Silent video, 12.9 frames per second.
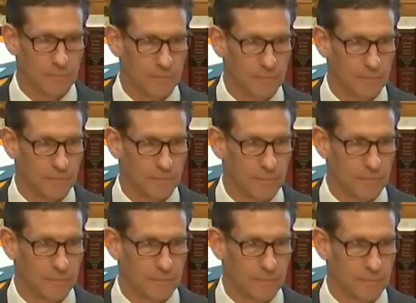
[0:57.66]

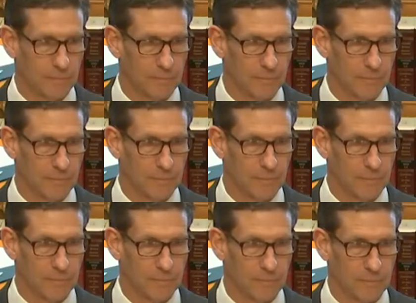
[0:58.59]

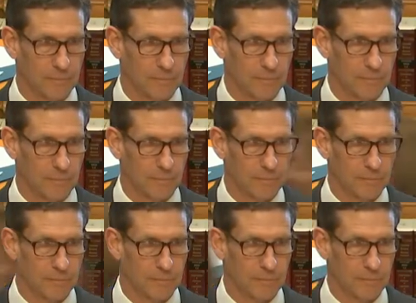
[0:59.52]

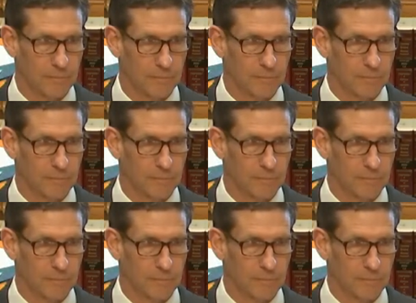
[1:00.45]
(not speaking)